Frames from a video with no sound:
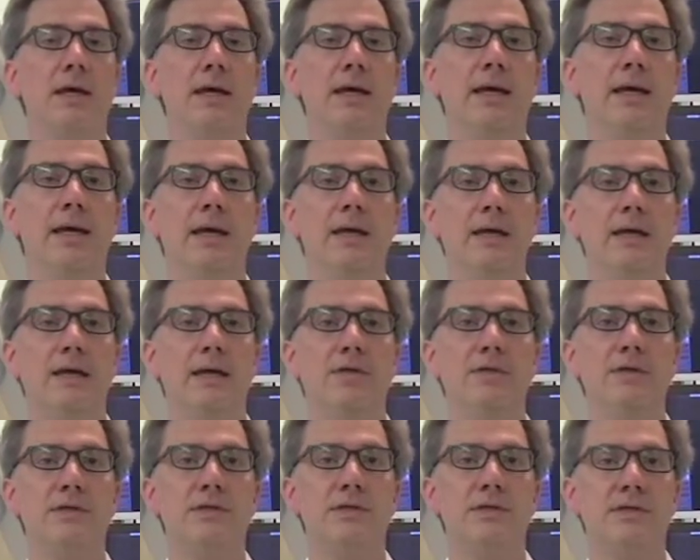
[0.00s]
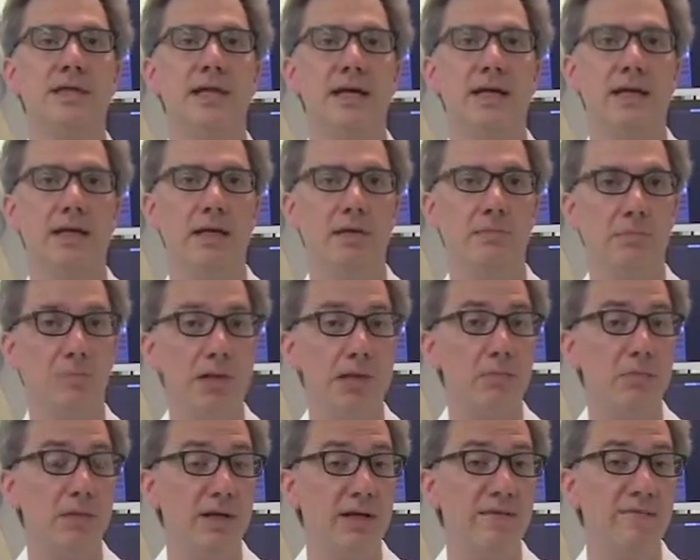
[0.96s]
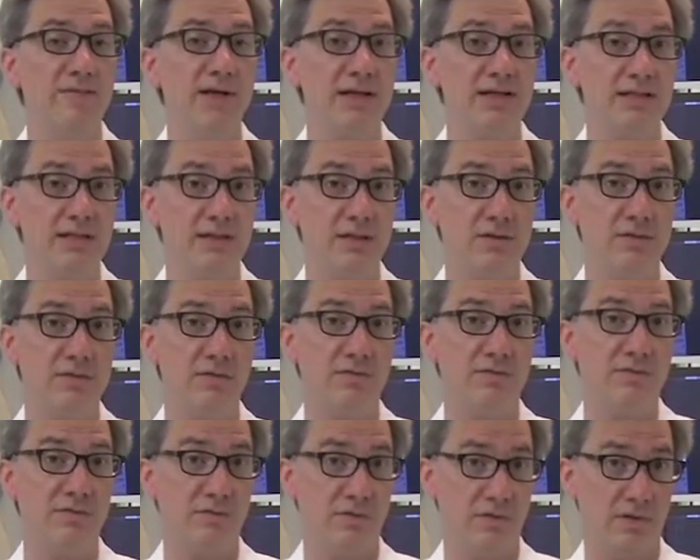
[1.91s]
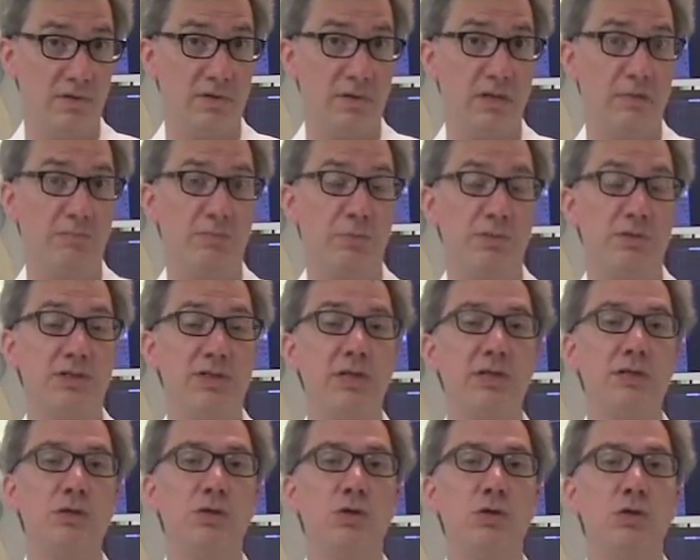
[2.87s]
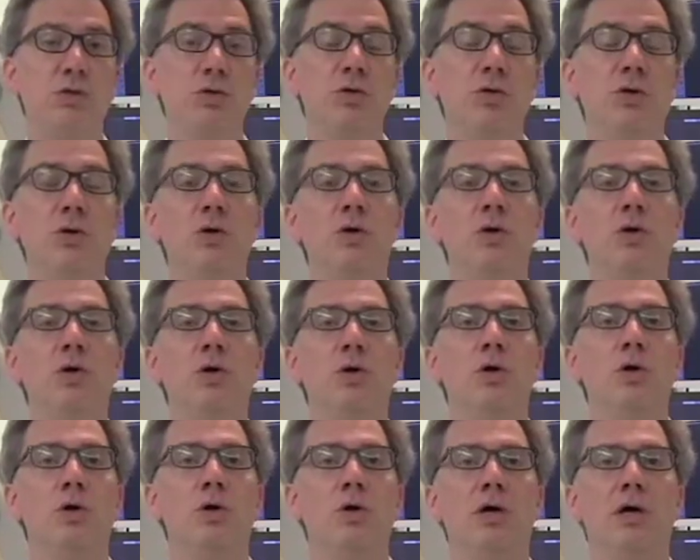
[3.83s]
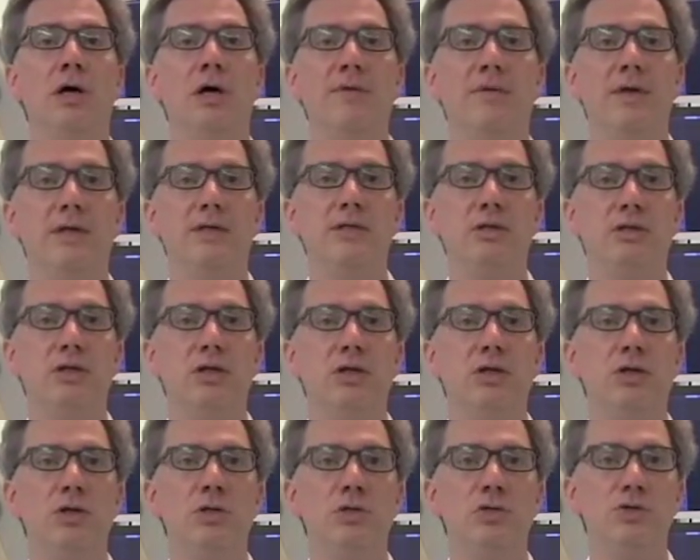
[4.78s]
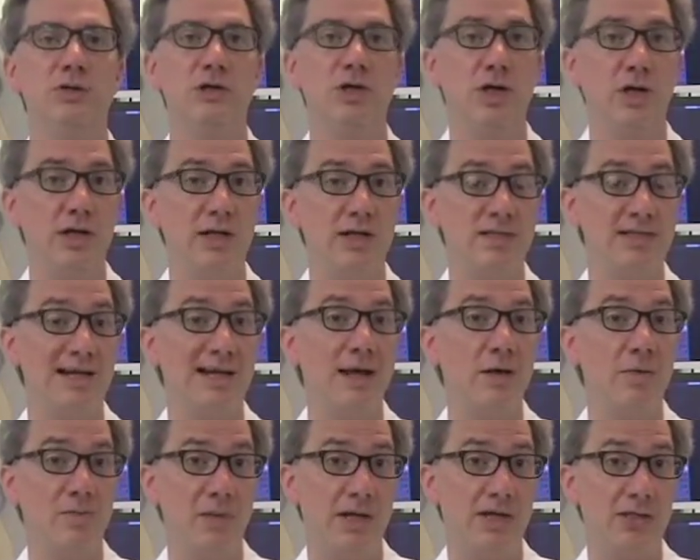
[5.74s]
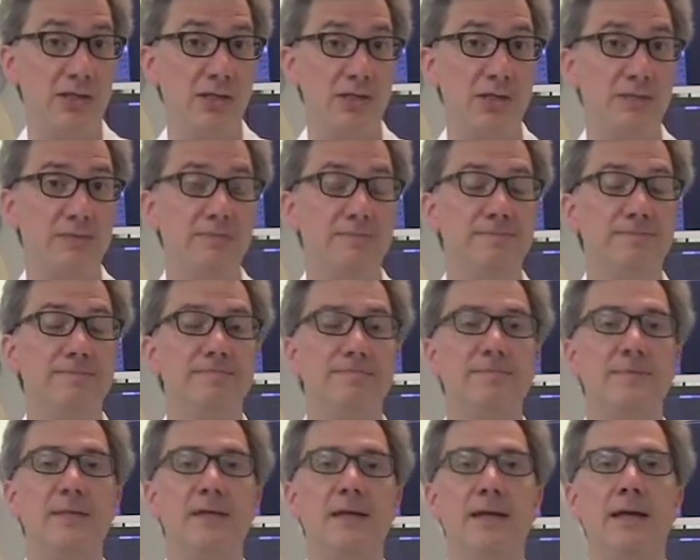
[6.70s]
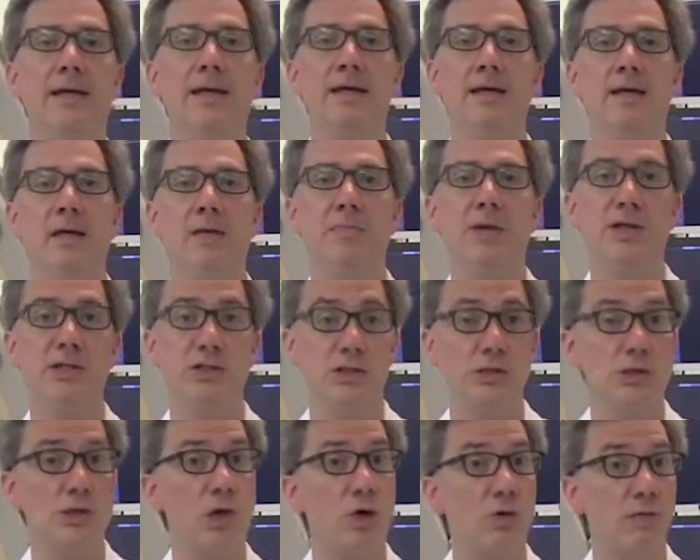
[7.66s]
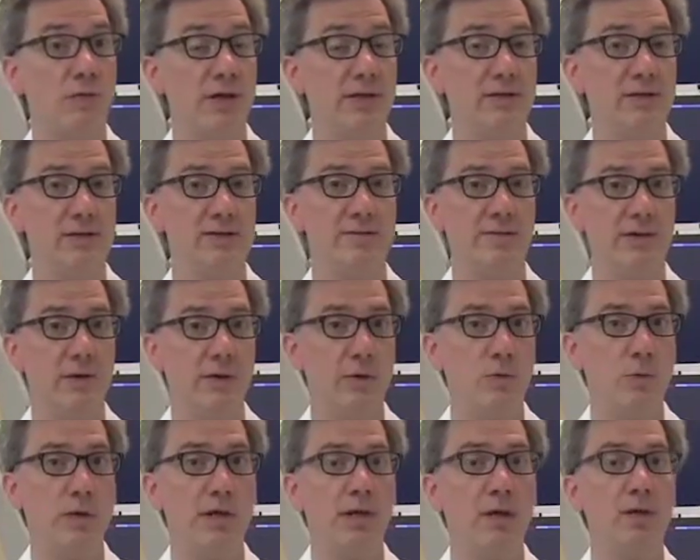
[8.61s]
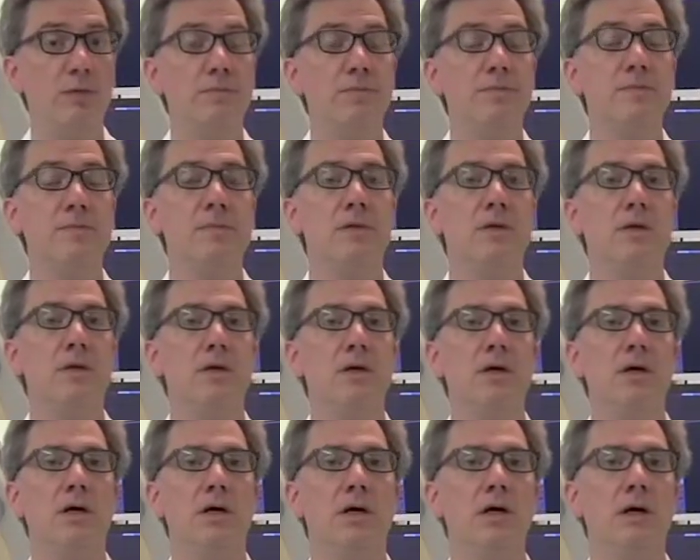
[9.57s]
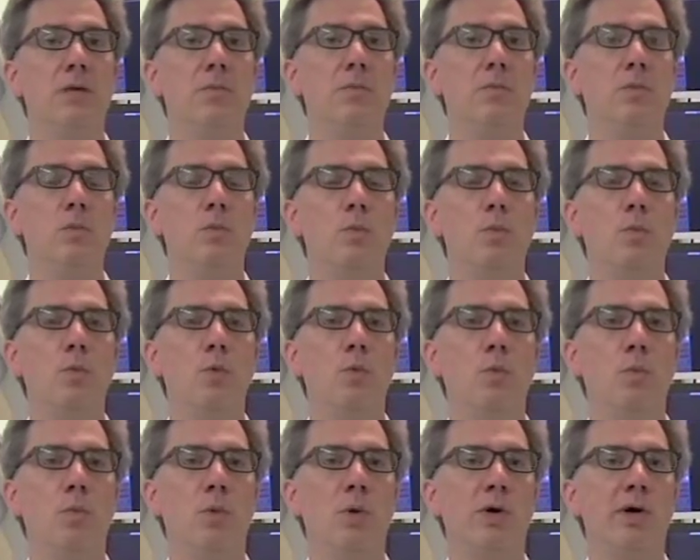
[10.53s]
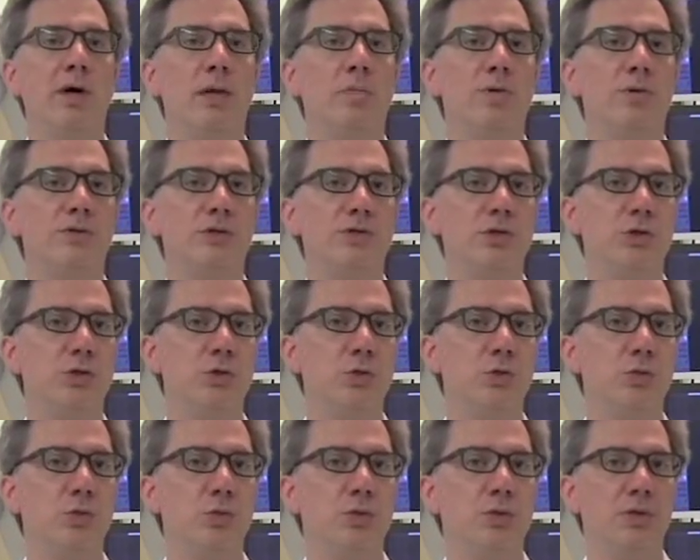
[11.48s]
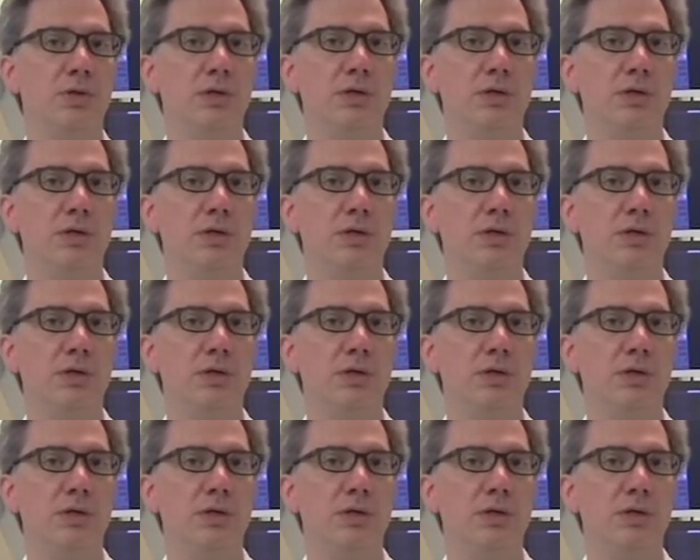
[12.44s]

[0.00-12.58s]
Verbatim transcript: And uh, this is a, minimally invasive uh, procedure that's usually done as an outpatient, and patients tolerate this very well. Um, we're able to